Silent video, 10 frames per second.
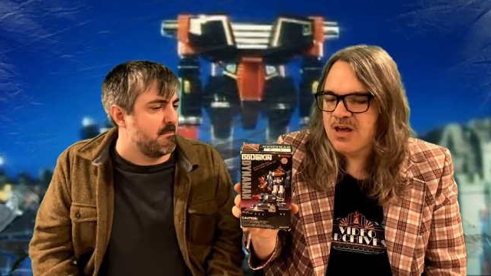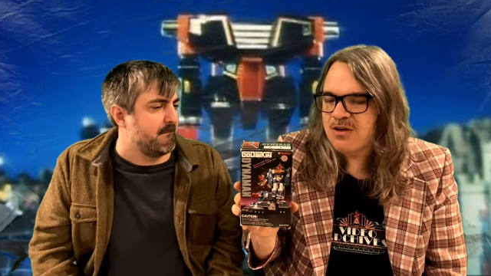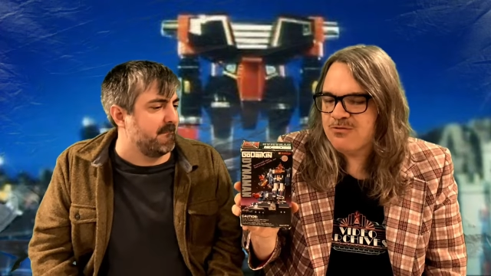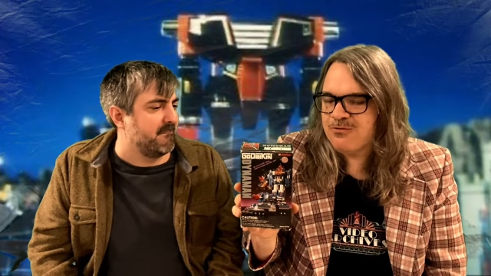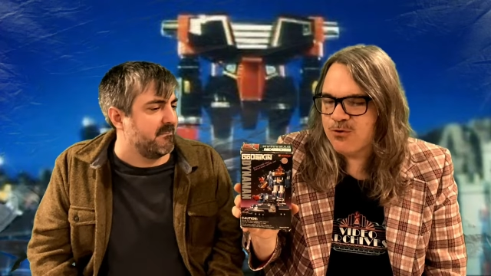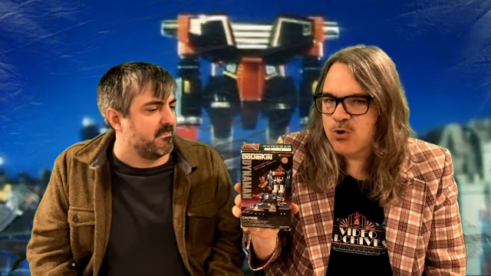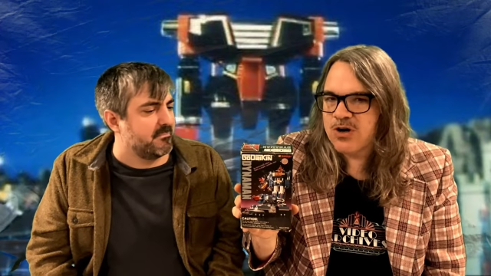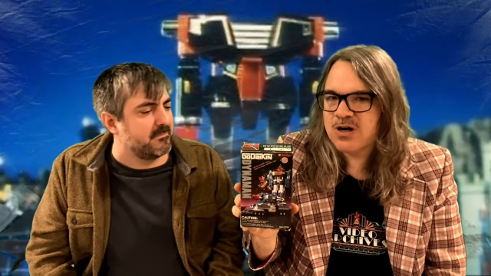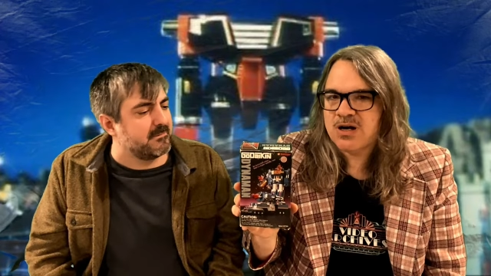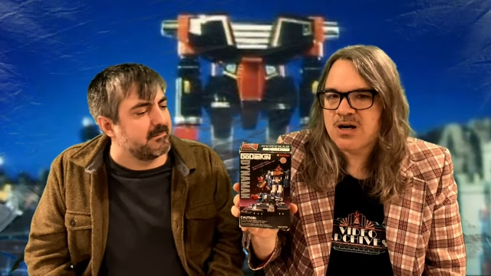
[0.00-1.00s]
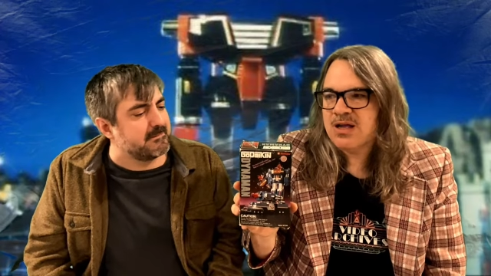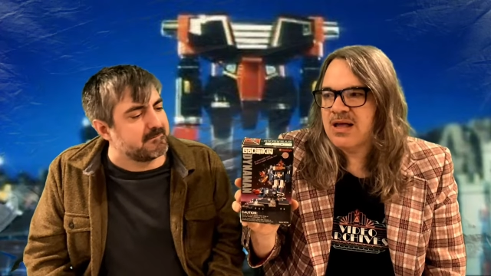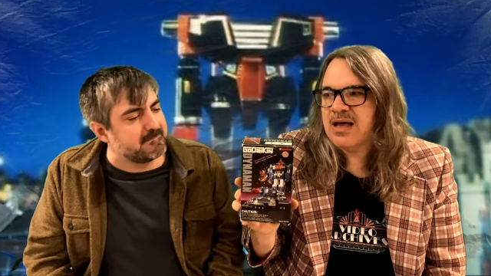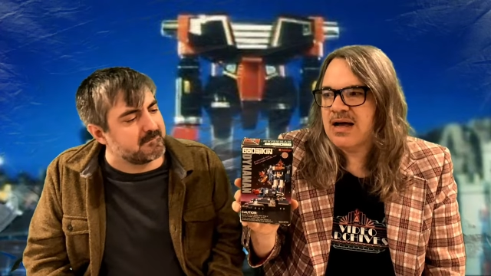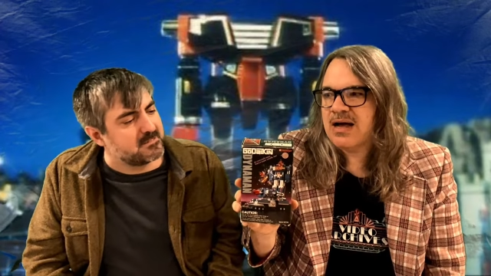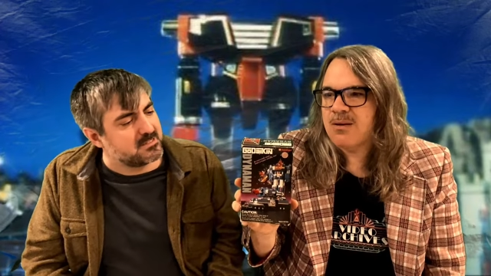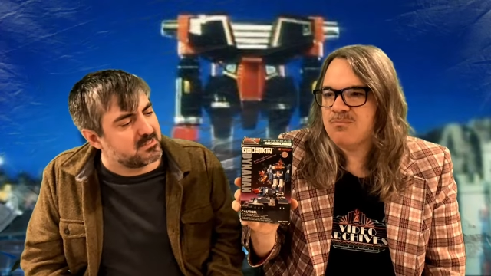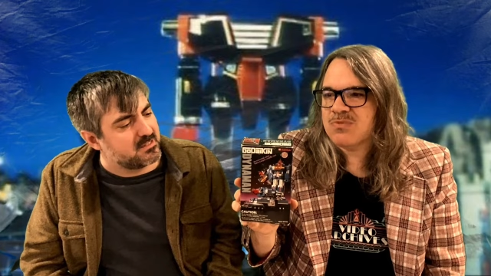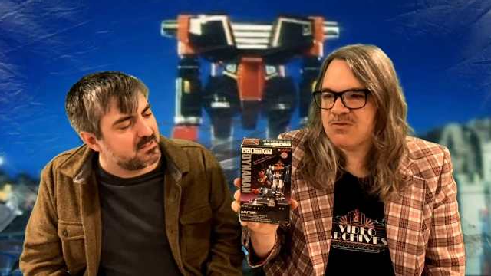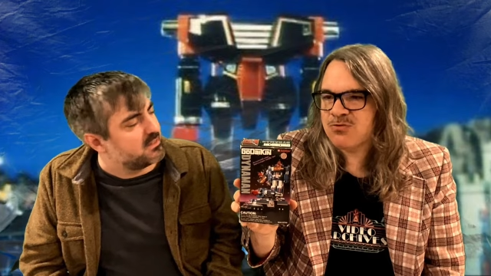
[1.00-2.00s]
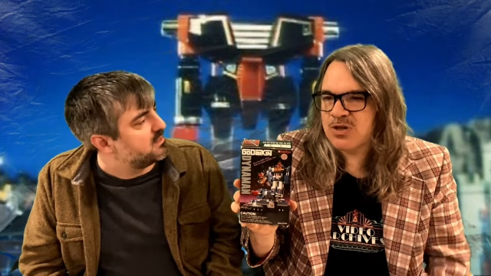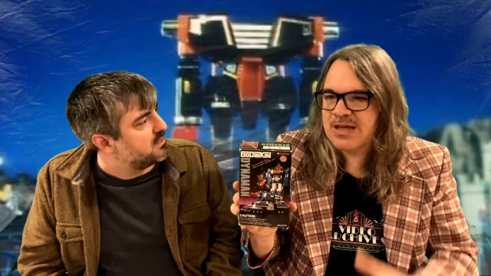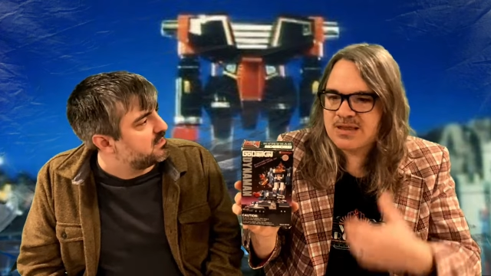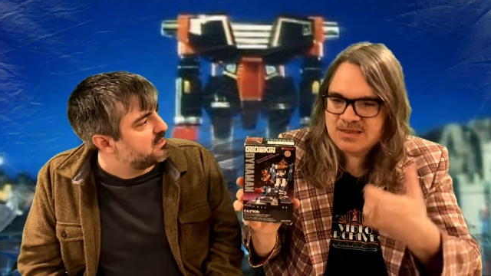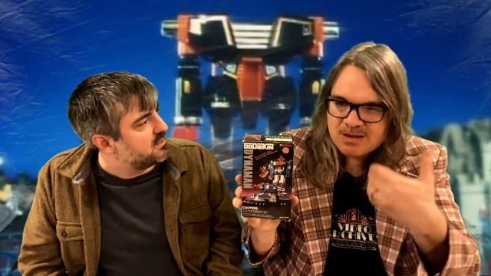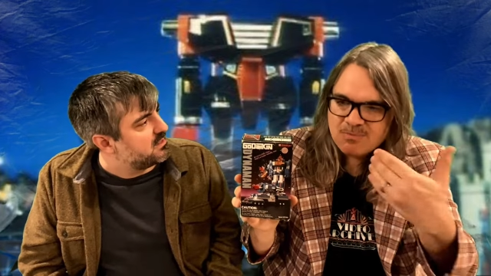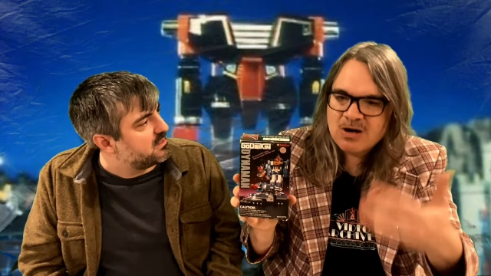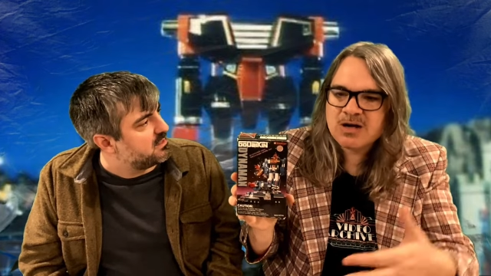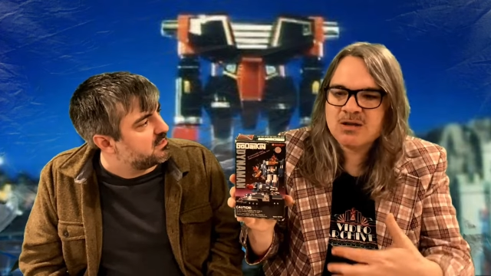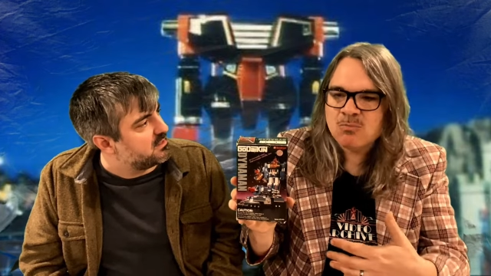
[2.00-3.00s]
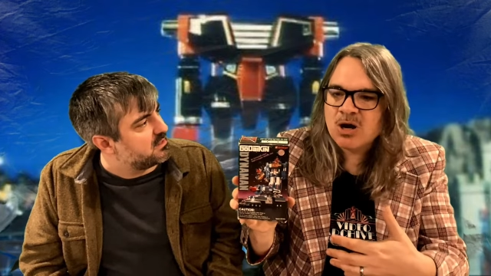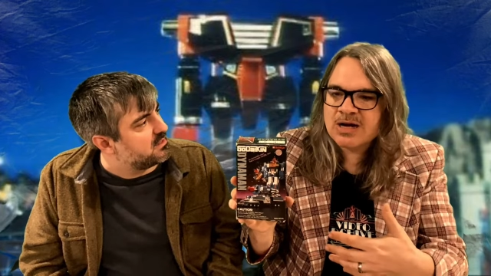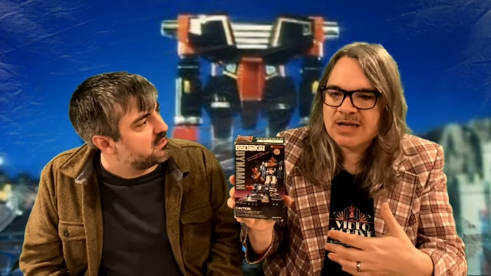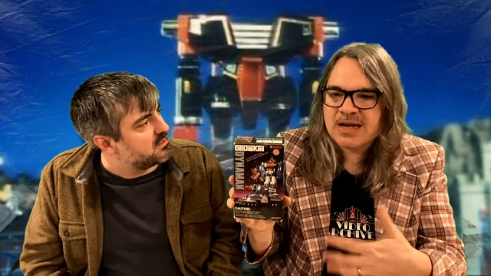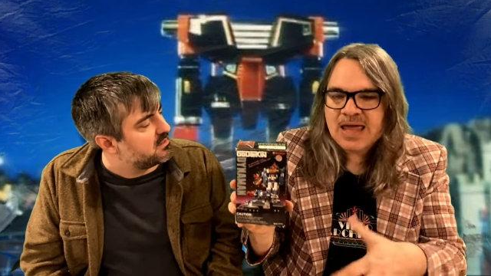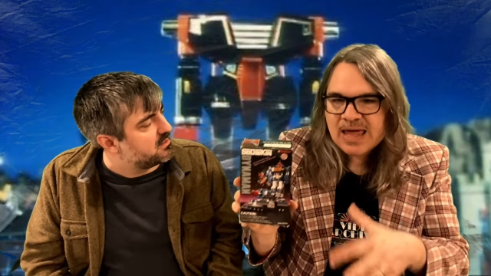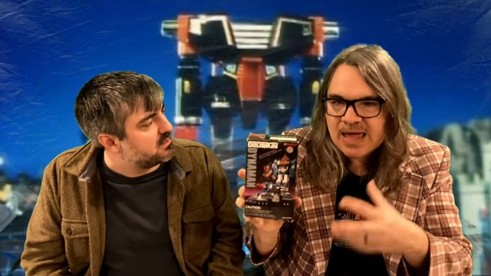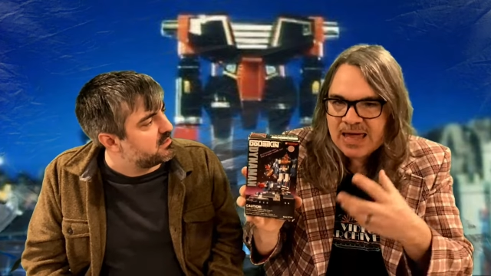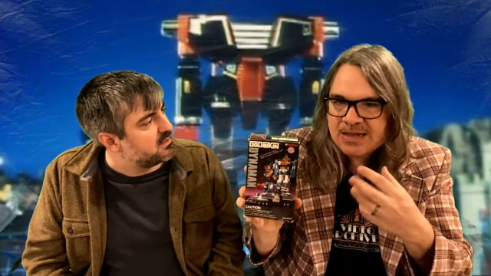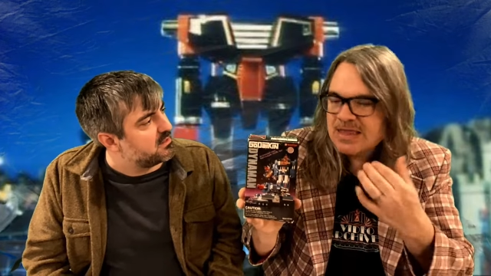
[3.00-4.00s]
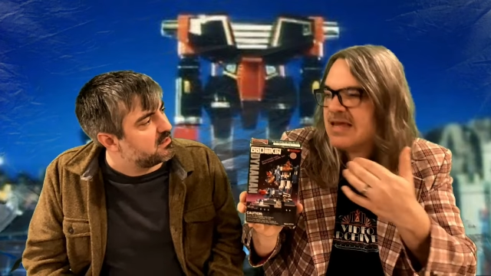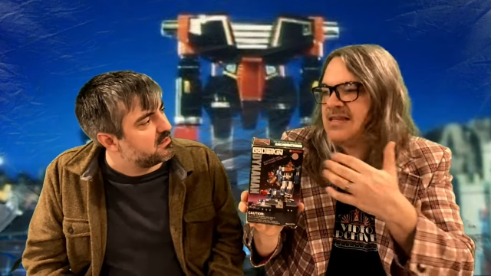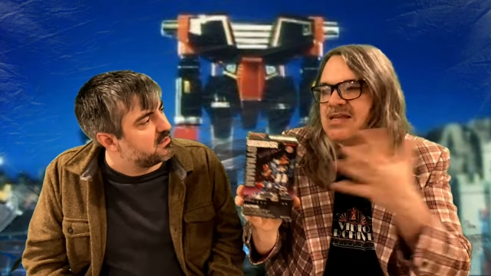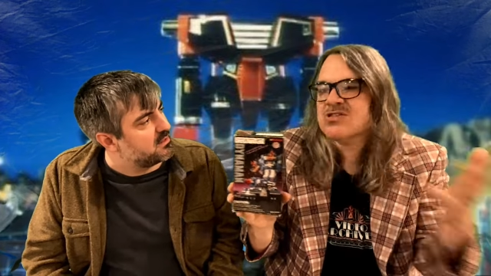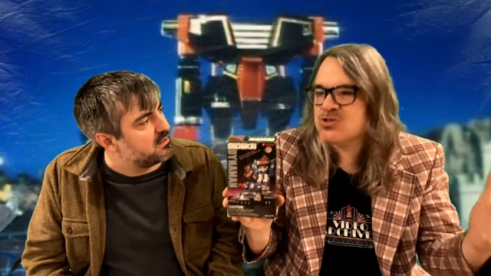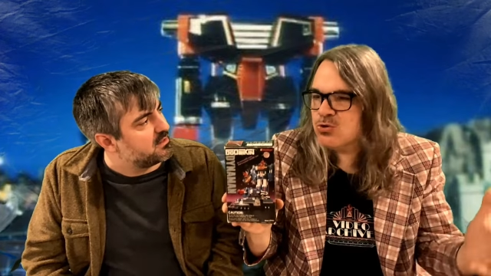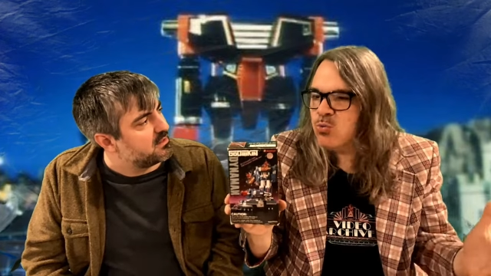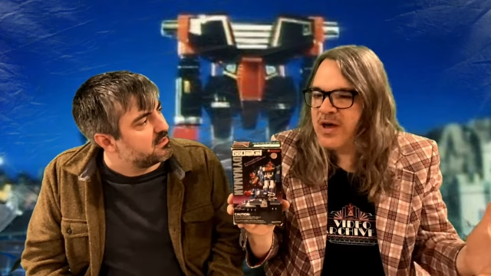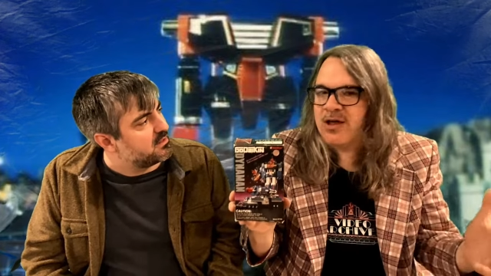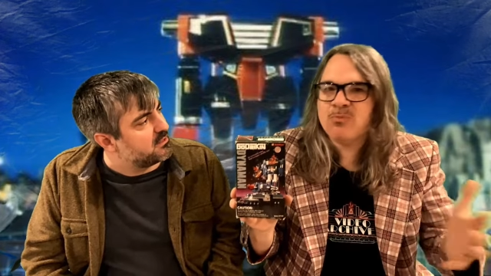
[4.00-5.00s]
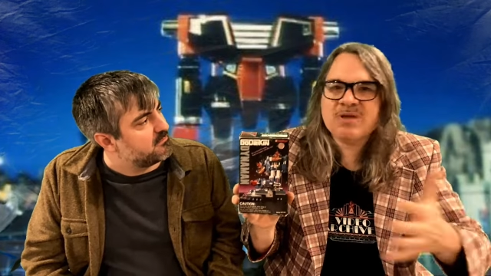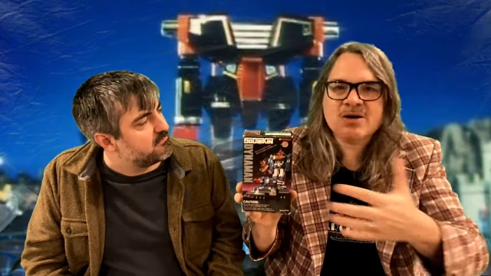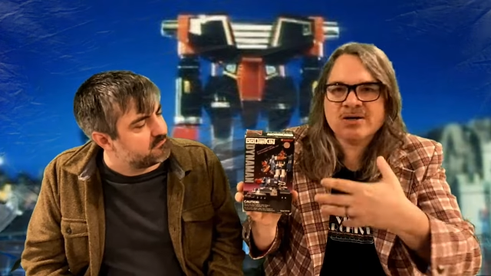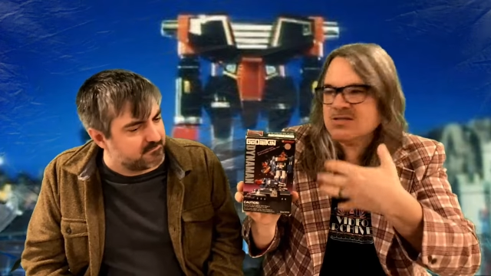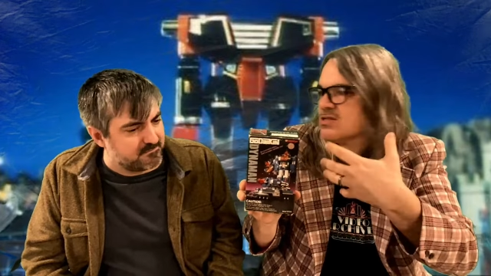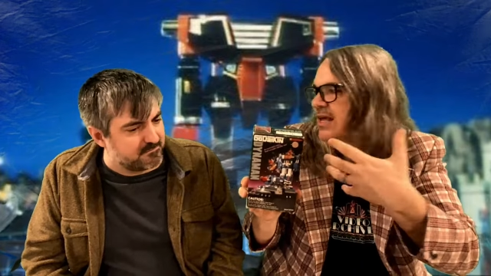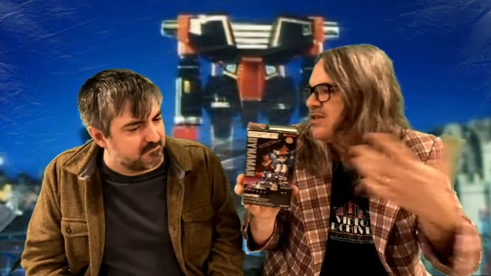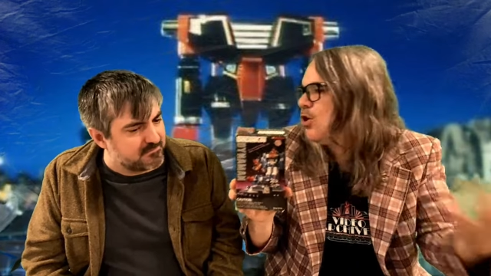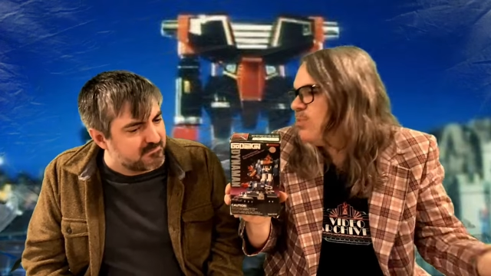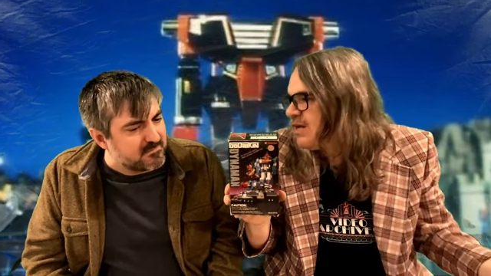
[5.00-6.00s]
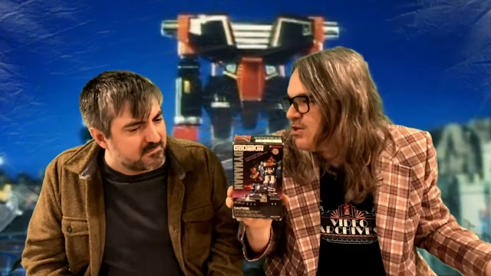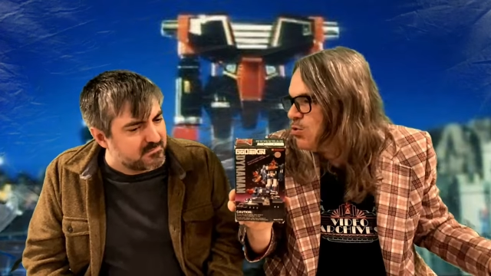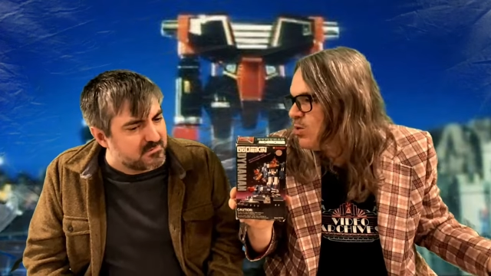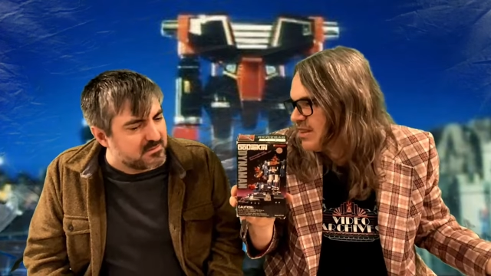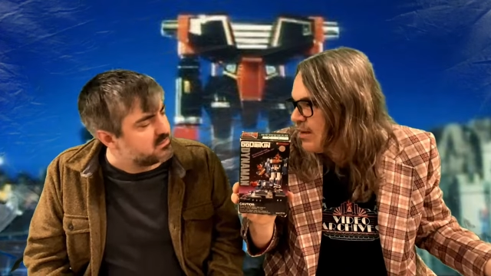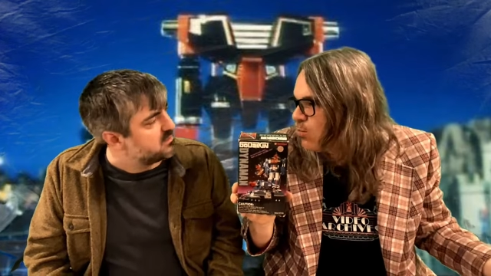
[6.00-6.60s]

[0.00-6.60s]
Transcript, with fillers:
Speaker 1: for um, for like the American market, and it didn't do well because like nobody knew what they